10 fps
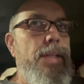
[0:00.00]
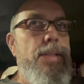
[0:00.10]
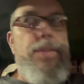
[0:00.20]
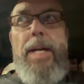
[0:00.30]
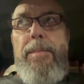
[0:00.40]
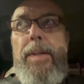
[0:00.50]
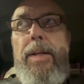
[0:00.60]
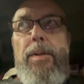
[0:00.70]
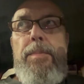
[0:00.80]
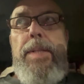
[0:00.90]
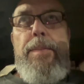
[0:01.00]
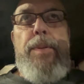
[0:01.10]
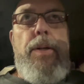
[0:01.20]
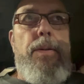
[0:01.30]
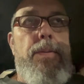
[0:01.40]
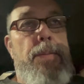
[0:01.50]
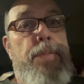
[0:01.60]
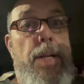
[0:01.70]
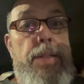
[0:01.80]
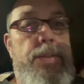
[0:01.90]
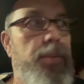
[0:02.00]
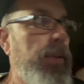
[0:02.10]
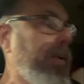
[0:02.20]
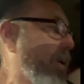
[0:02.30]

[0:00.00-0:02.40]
to stop by Home Depot. I probably still will.